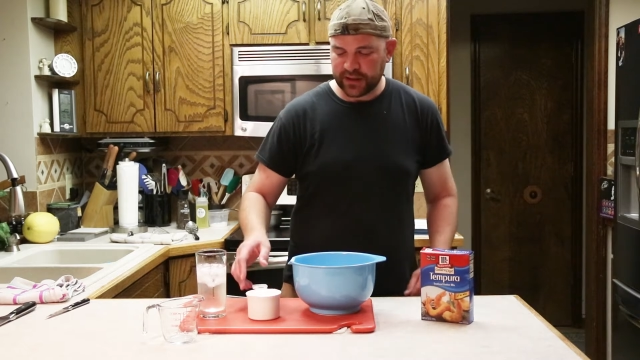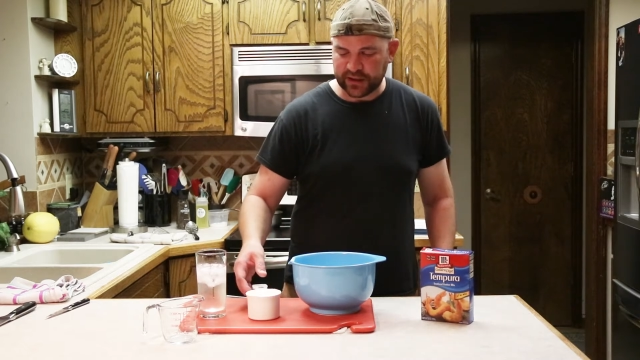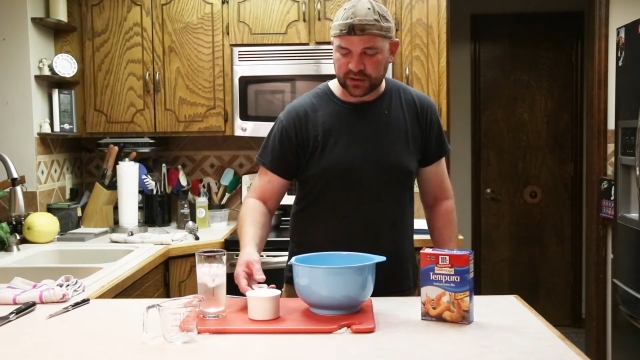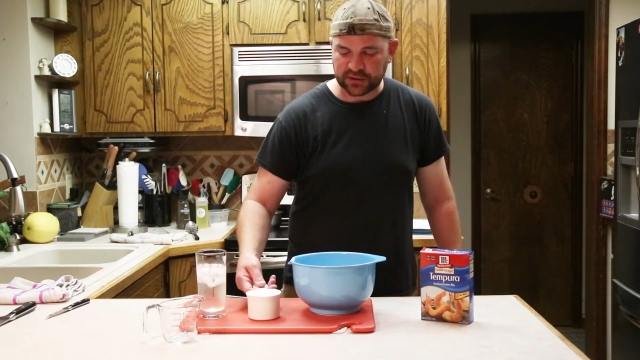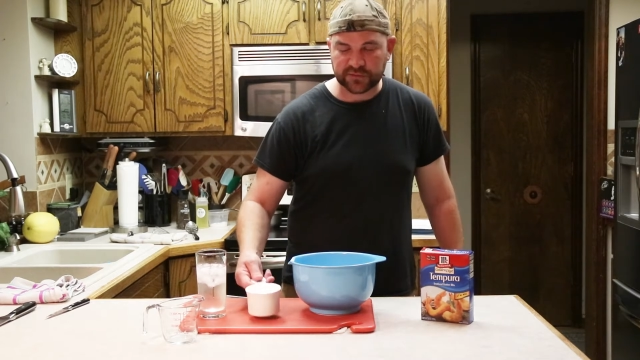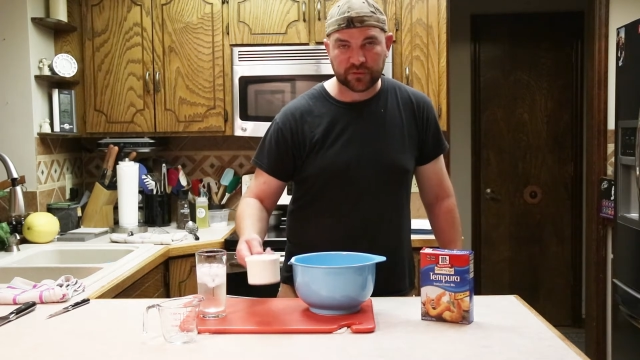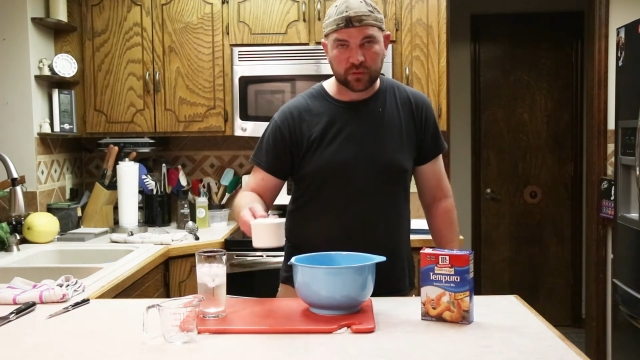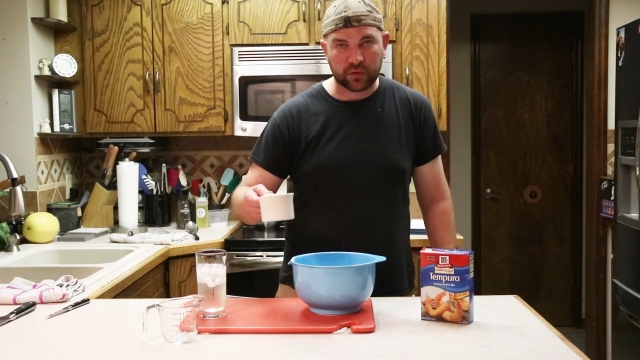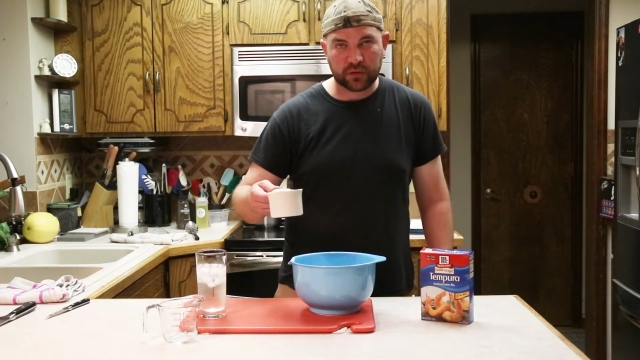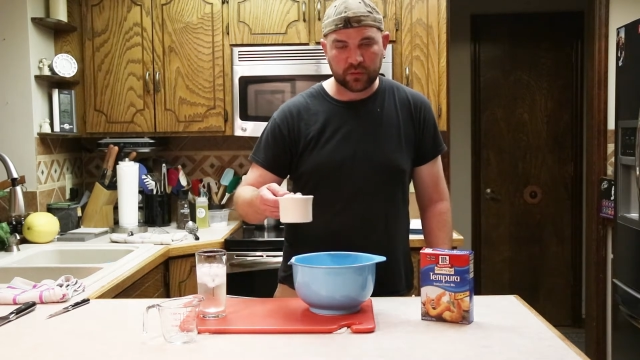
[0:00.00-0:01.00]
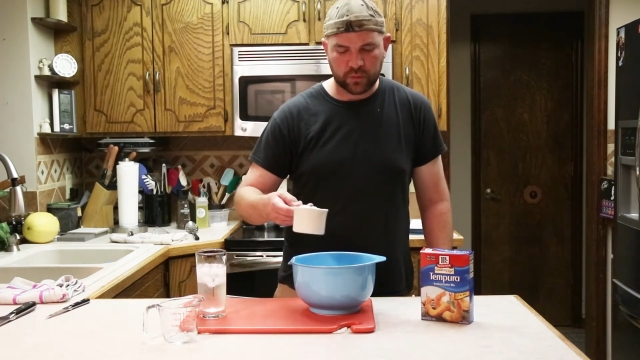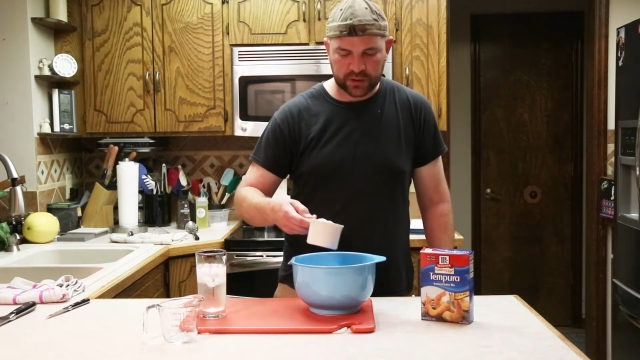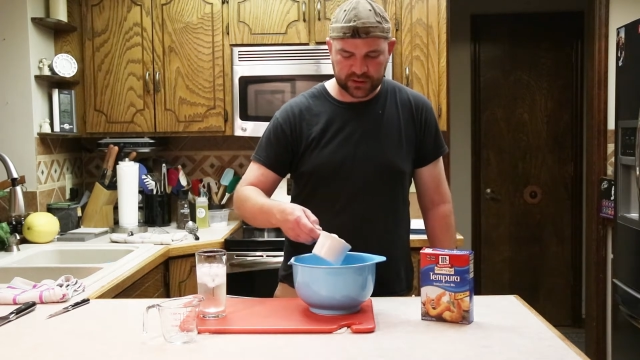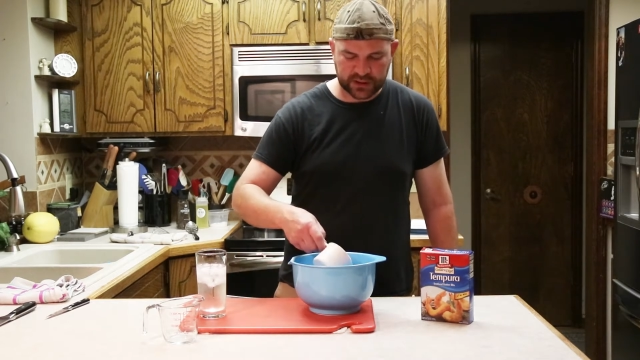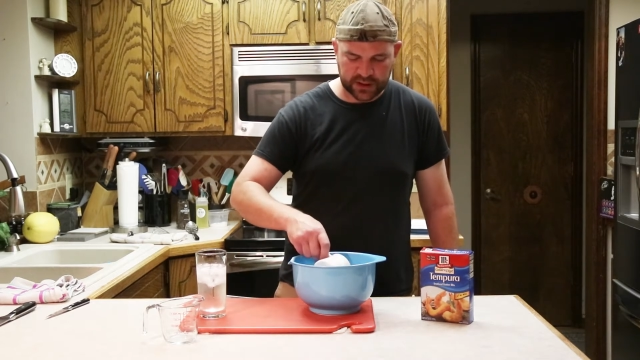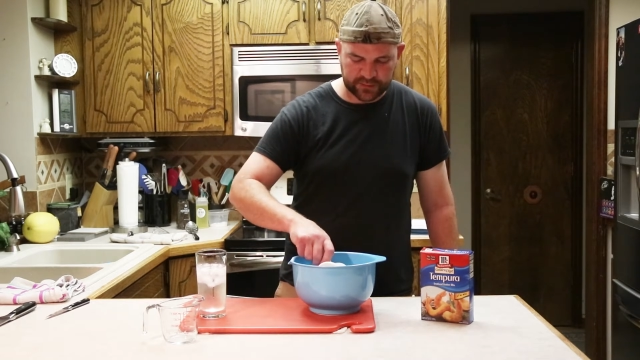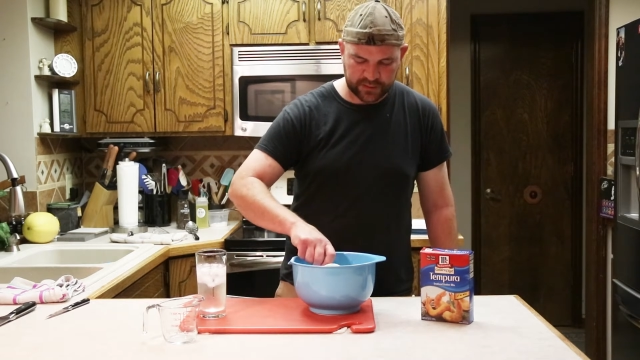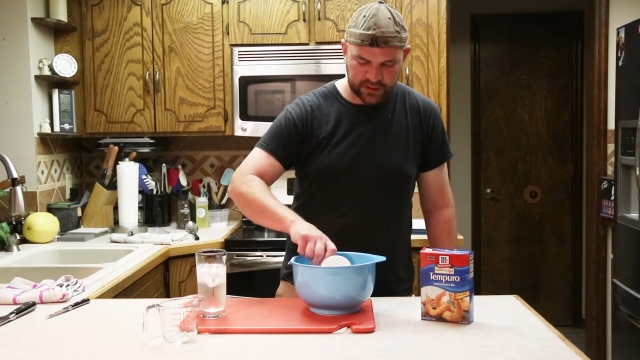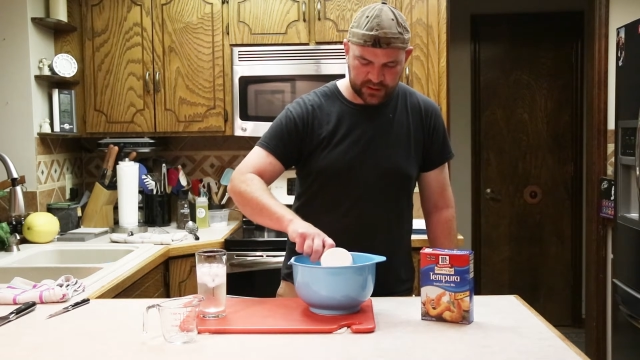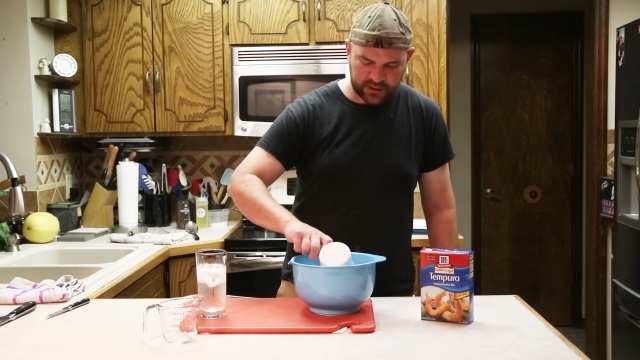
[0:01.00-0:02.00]
That calls for 1
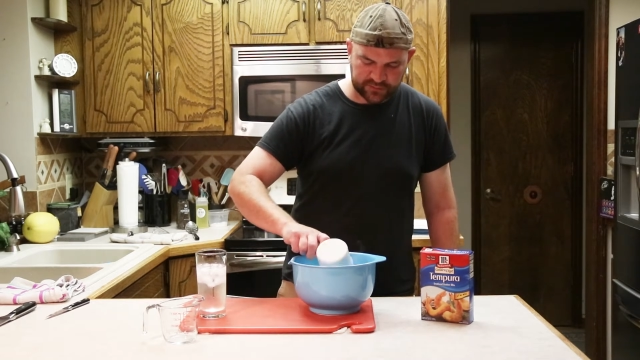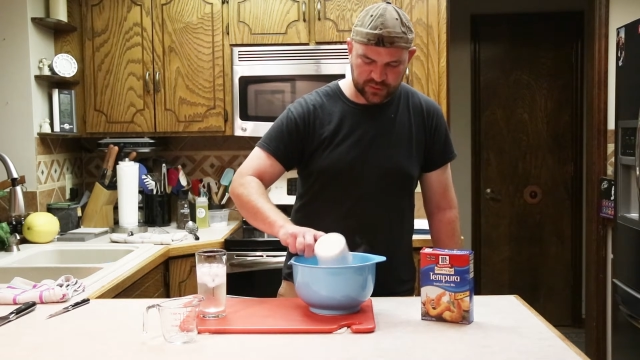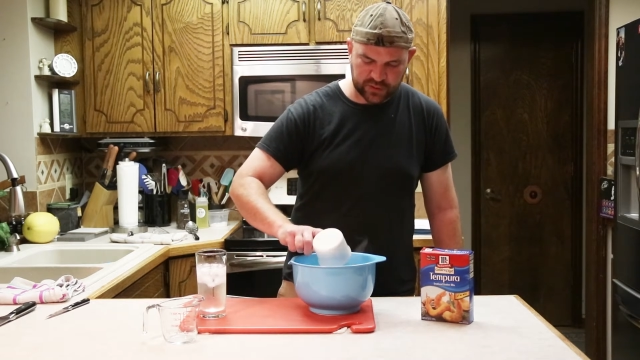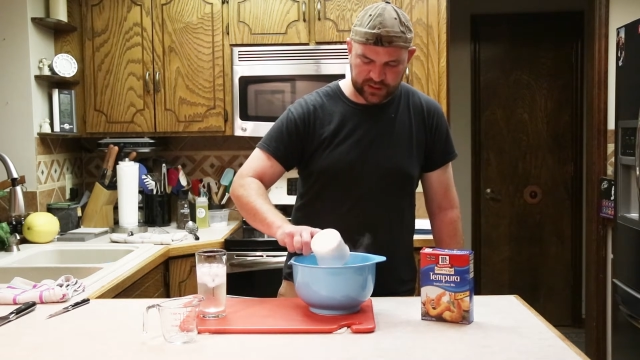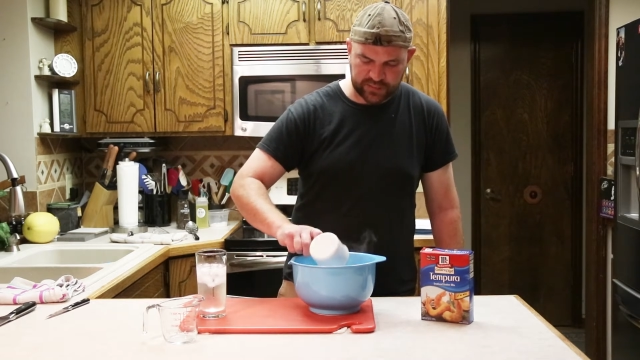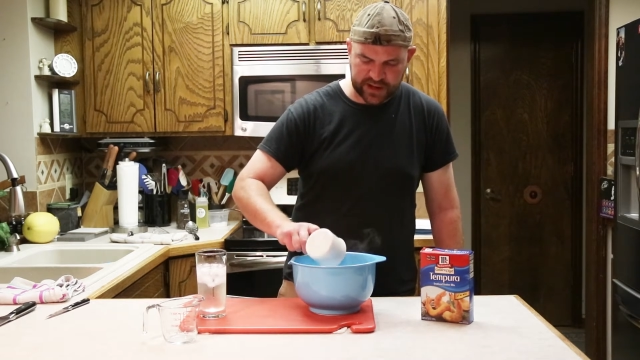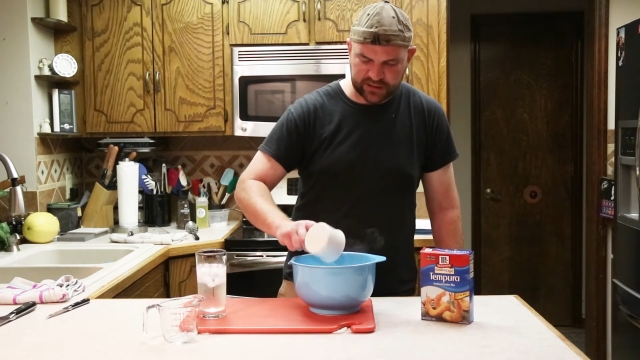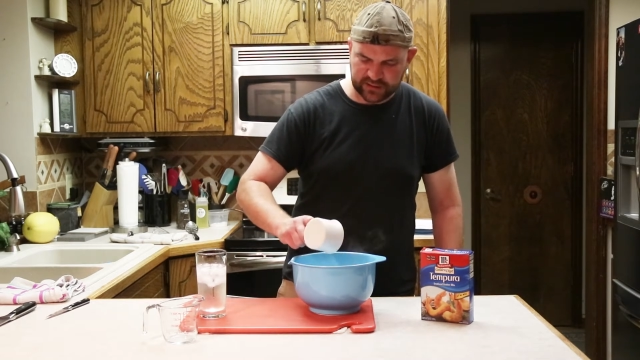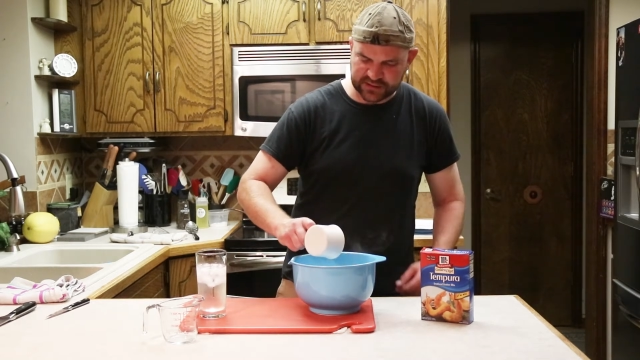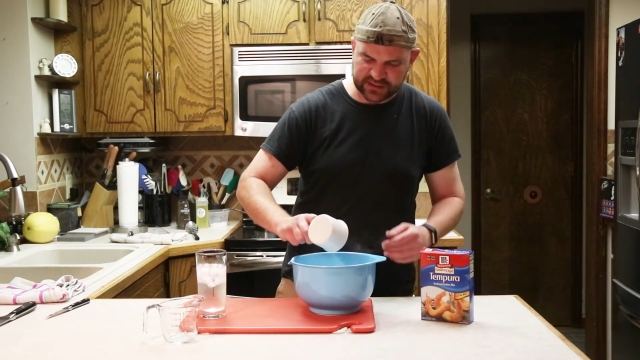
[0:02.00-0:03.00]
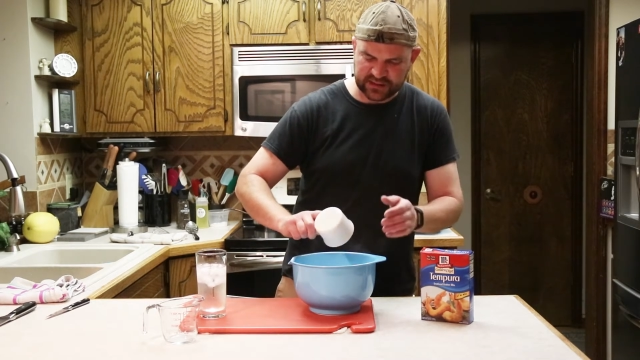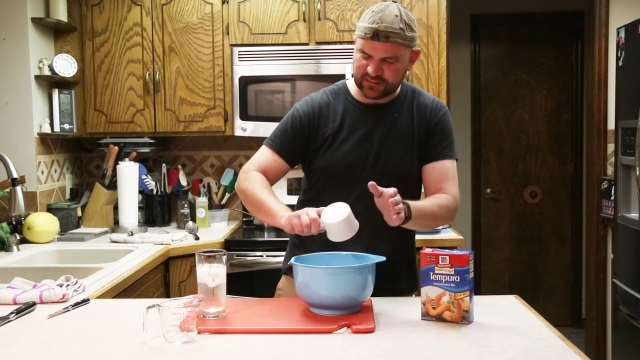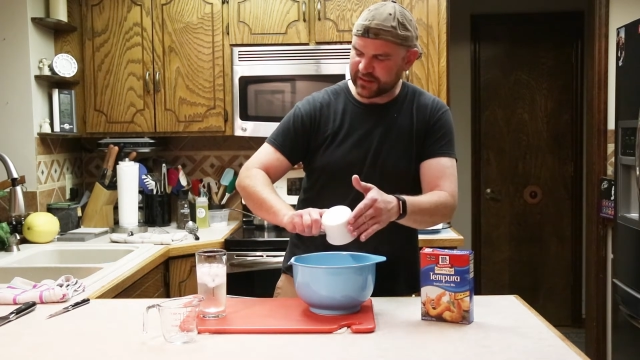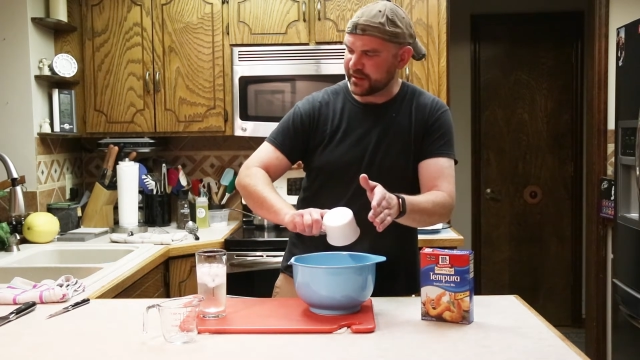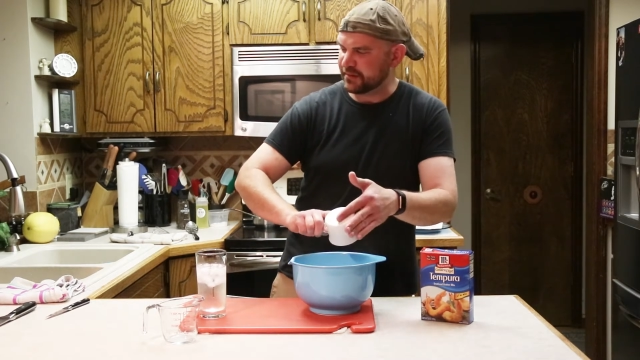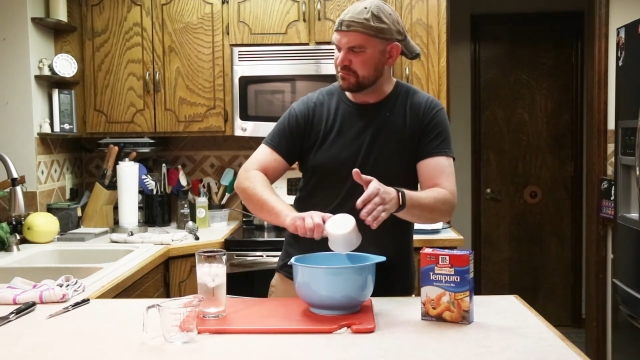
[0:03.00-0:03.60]
cup of the dry batter. It's kind of like